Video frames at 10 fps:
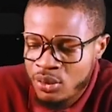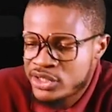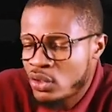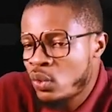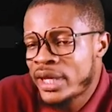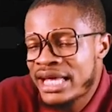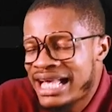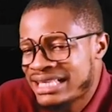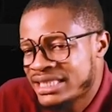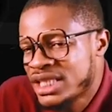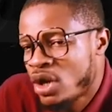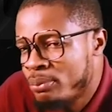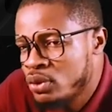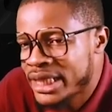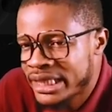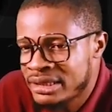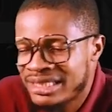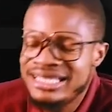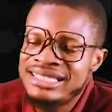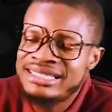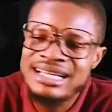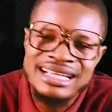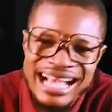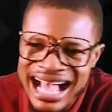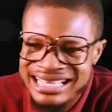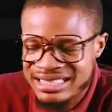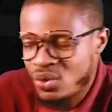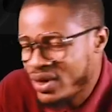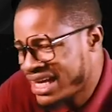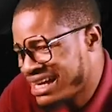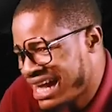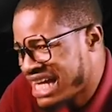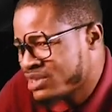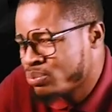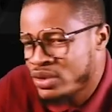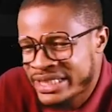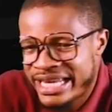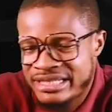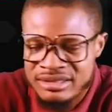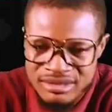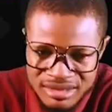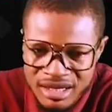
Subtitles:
What's your cooking gas? Is it not butane? It's a gas, cooking gas, butane.